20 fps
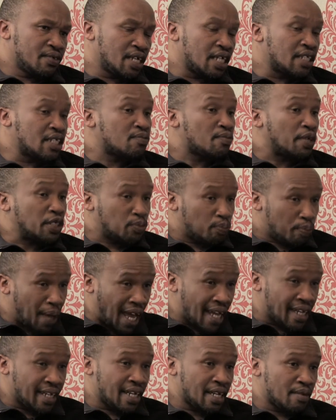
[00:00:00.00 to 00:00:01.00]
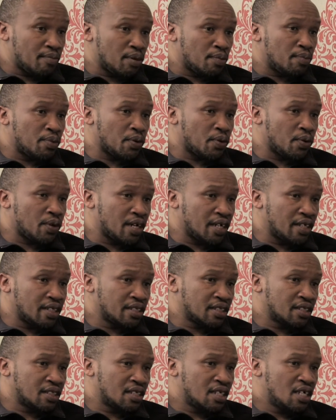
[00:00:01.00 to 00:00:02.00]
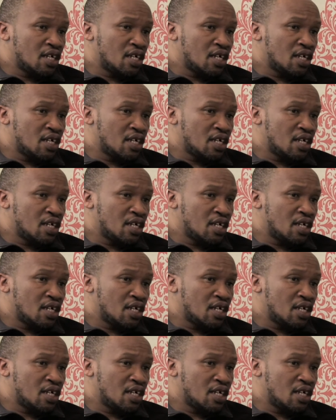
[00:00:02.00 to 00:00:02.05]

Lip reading: that it must ban labor brokers.